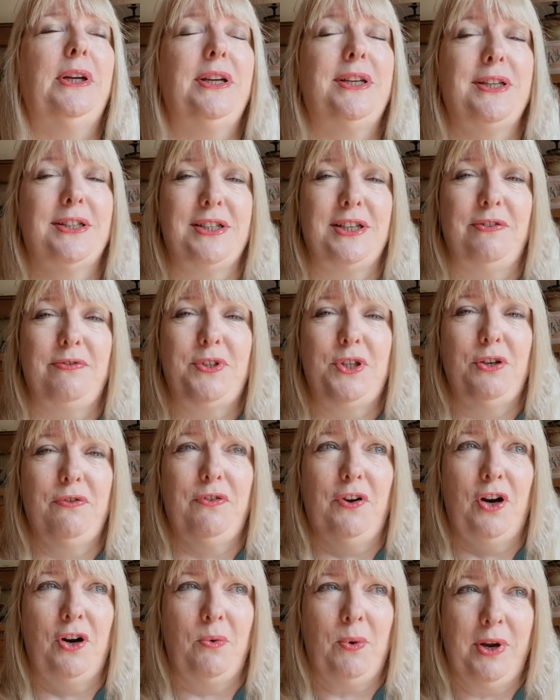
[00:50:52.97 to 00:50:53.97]
He doesn't live too
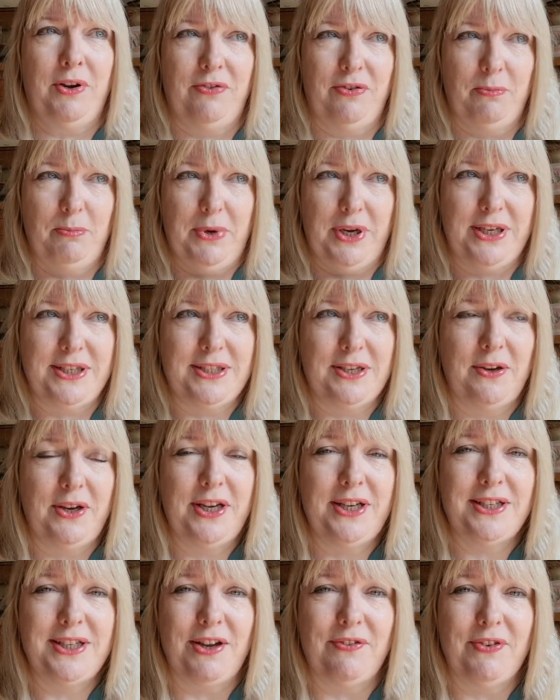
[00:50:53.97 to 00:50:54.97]
far away from me, so
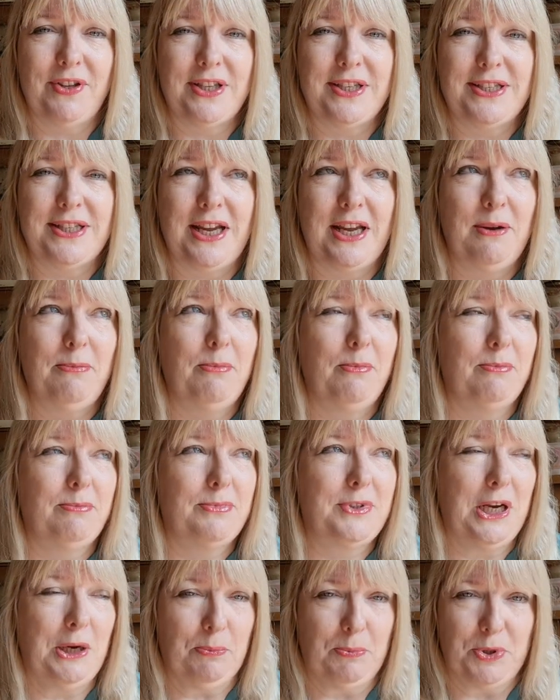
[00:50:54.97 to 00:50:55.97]
he's having the
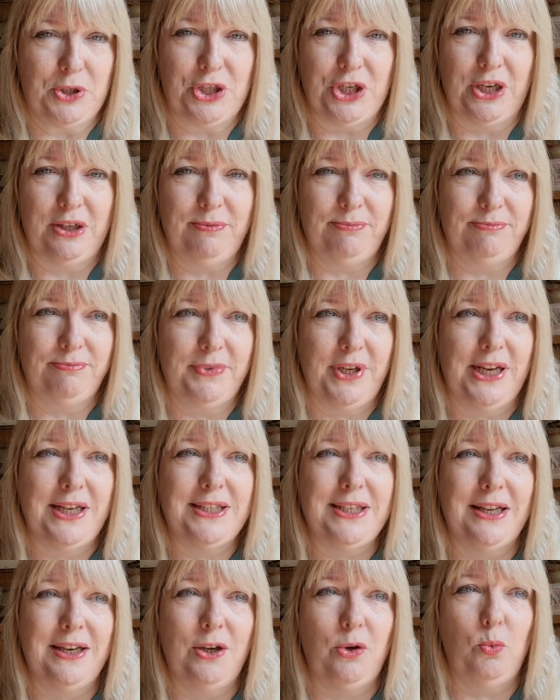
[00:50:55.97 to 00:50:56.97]
same temperature.
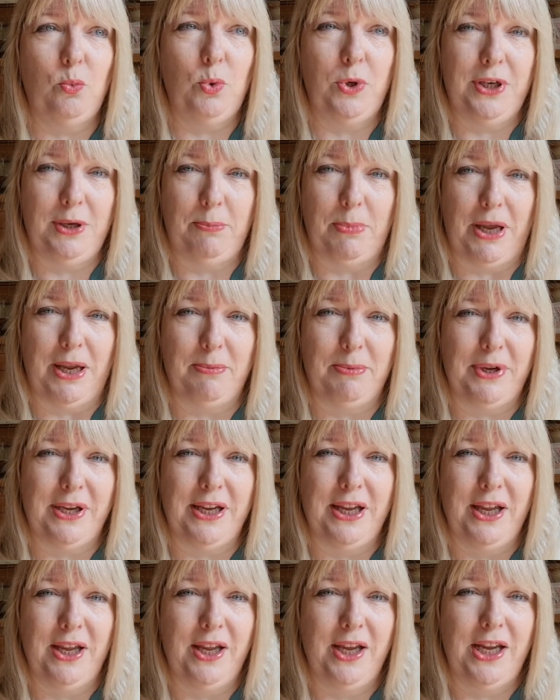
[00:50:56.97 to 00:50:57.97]
He's our little woolly
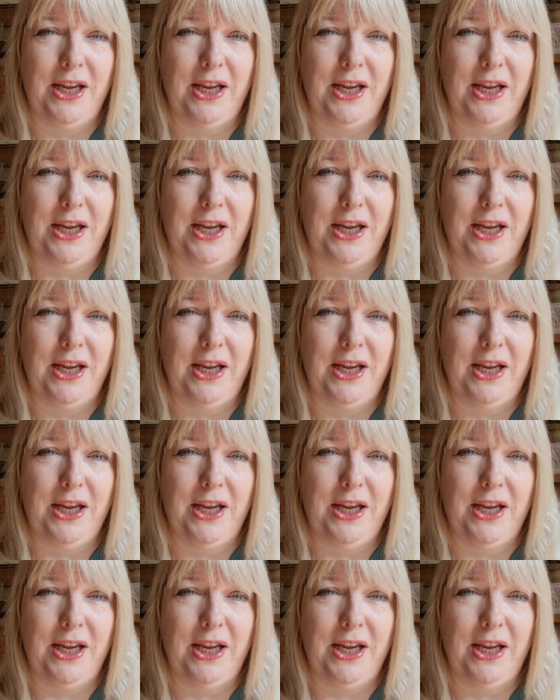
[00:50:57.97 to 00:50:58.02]
baby.